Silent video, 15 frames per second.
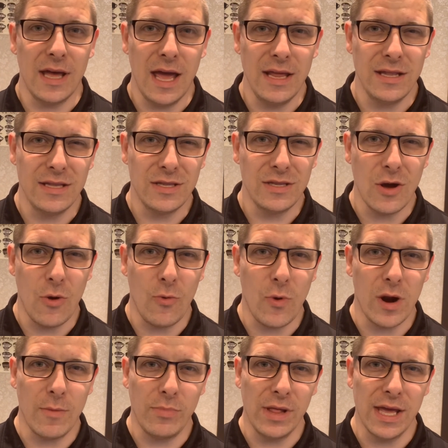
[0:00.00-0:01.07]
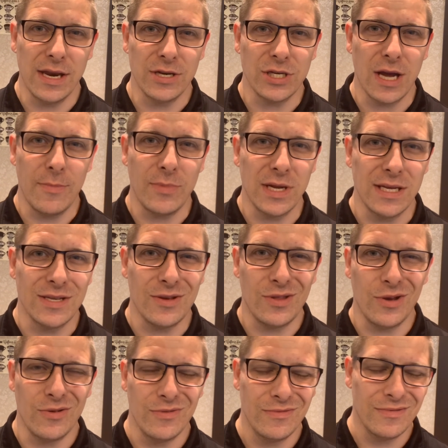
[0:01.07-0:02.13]
I don't want to play it in Japanese,
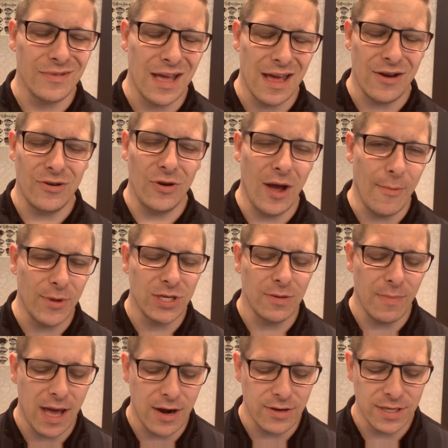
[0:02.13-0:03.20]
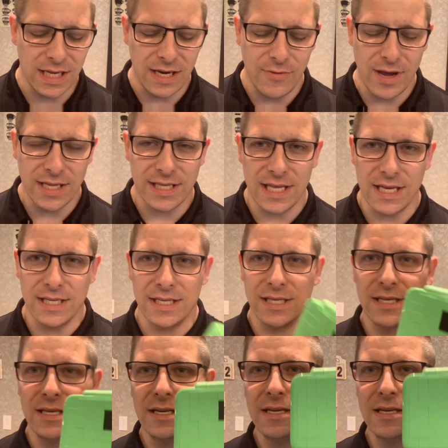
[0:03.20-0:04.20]
although I don't know how much it matters. Anyway, it's this.